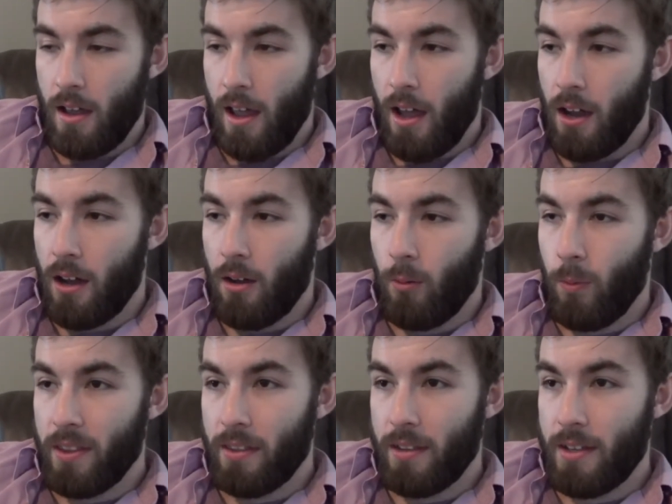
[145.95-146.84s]
uh,
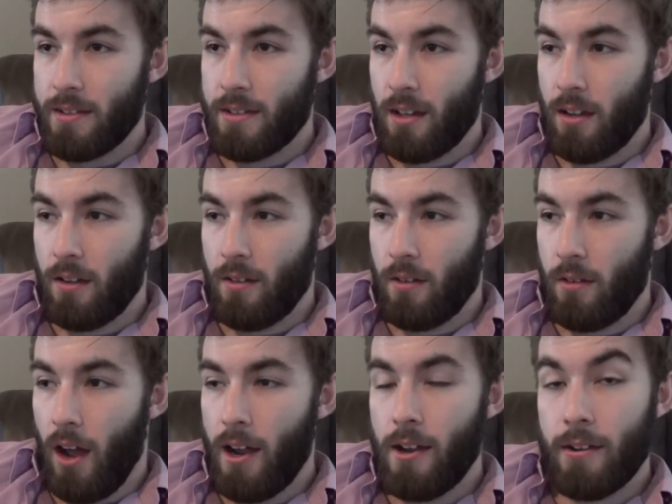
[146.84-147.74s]
when these
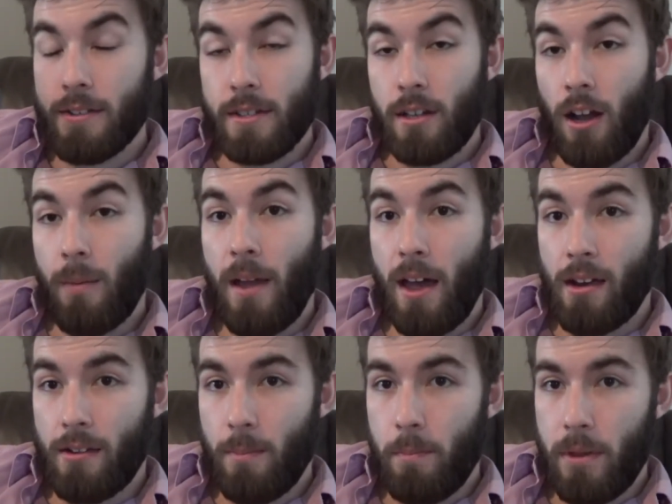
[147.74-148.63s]
ions come out
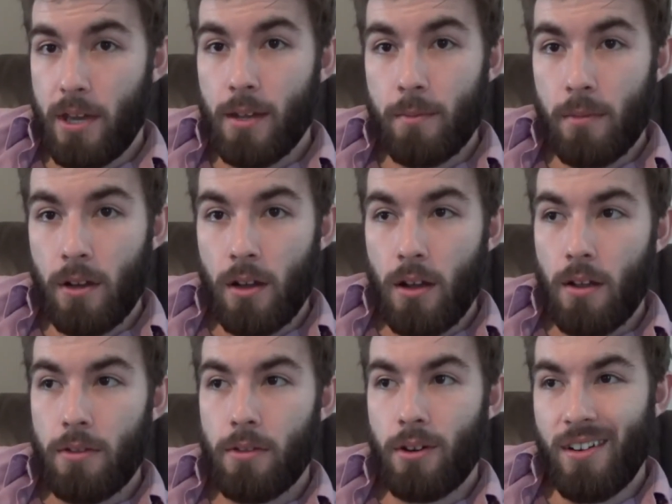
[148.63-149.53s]
of the beam,
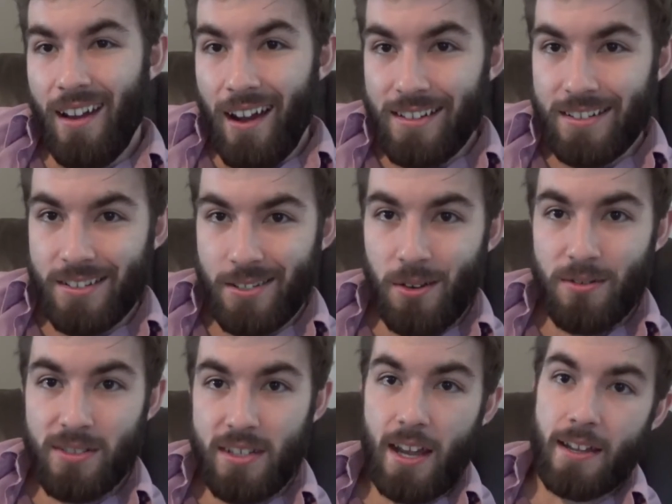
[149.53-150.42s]
they're not so
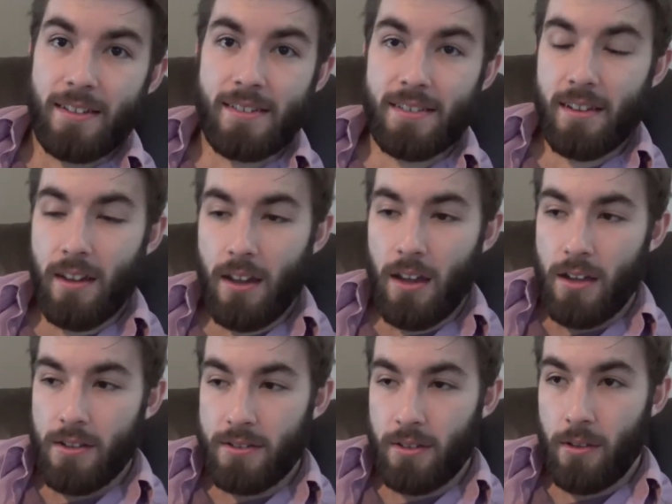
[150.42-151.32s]
dense,
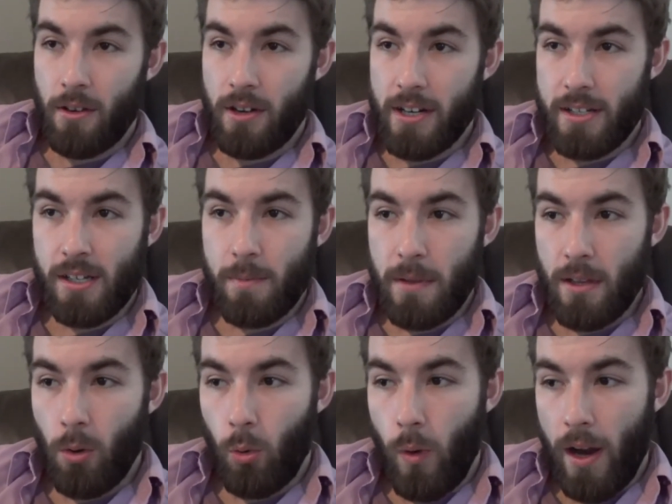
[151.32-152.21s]
so there needs to be
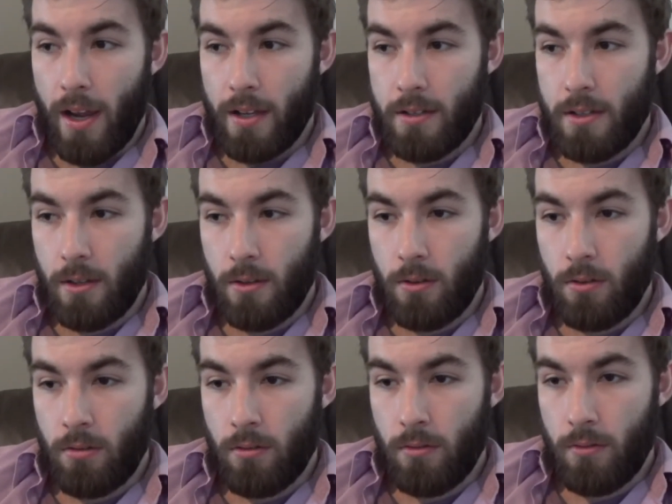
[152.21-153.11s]
a way
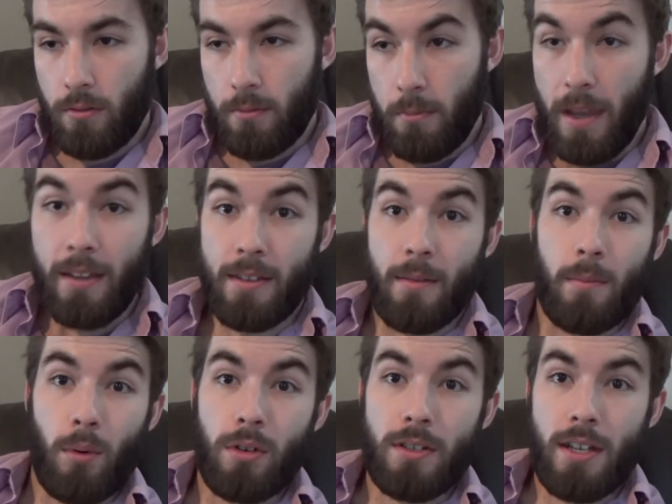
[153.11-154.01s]
to make them
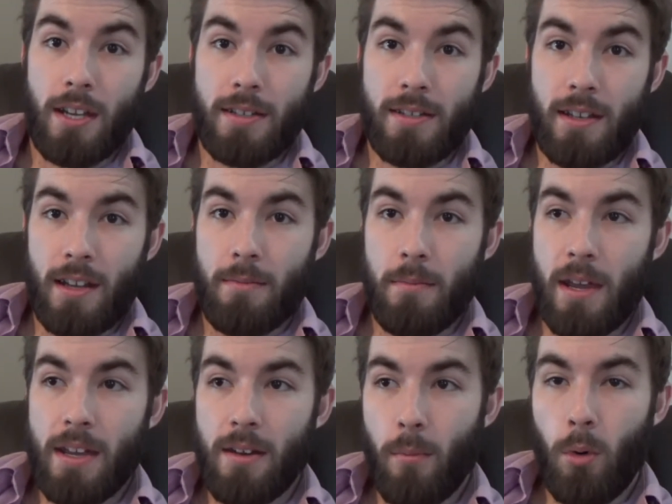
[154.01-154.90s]
more dense and
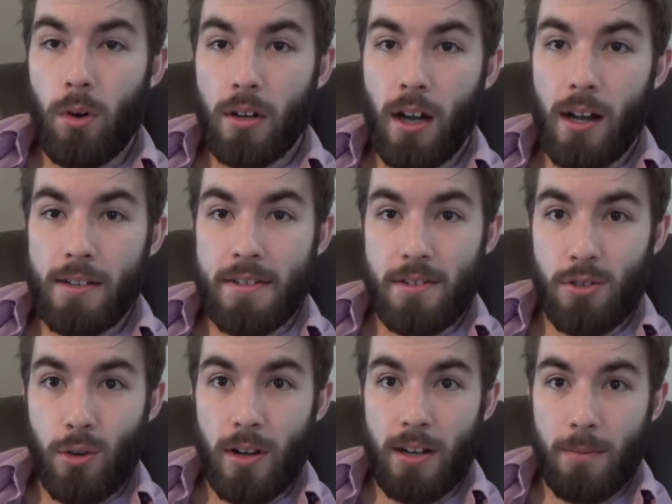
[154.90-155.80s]
make a more
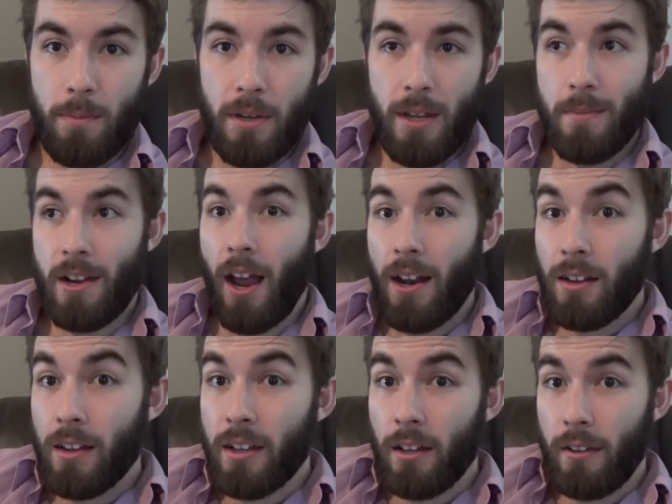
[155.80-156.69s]
concentrated beam, kind
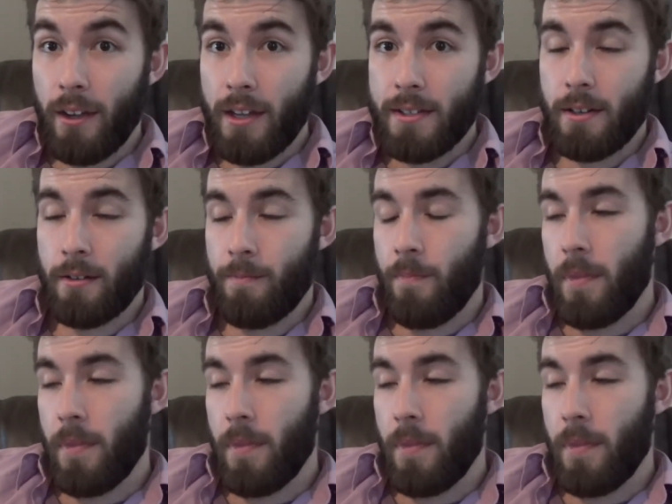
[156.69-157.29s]
of like a laser.